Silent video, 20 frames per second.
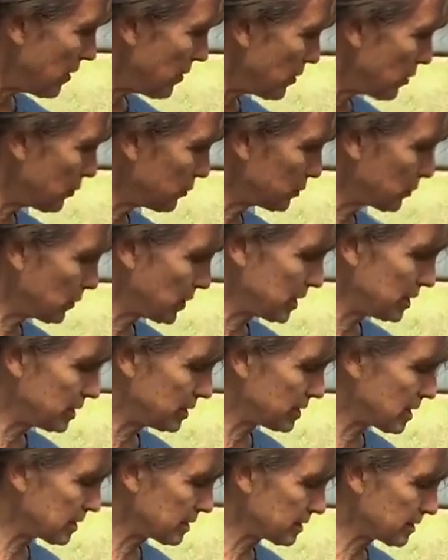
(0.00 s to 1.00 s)
Those
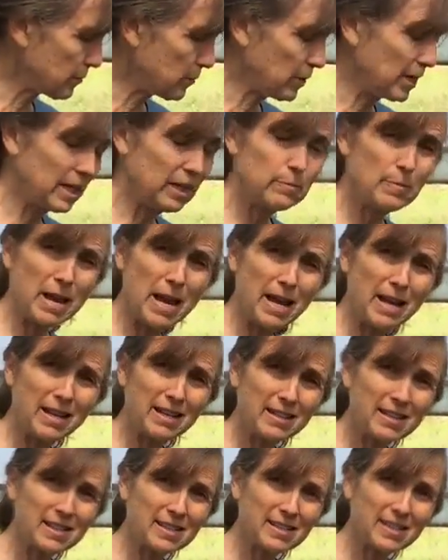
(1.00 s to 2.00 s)
weeds, that's the weed
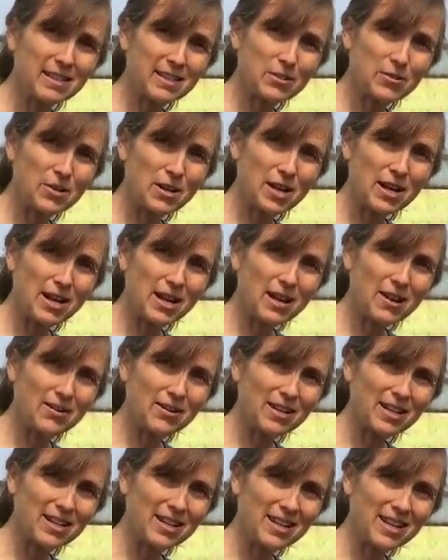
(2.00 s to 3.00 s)
bank that's going to dry
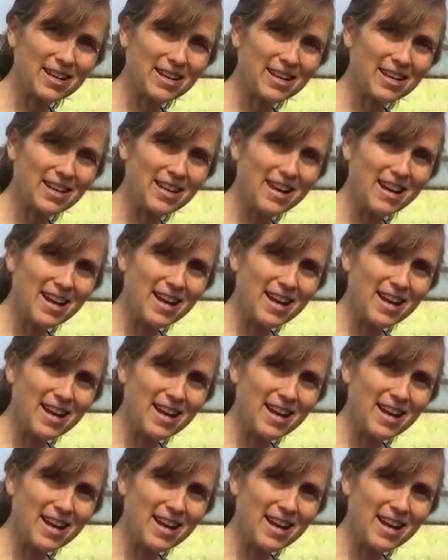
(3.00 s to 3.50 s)
out and then...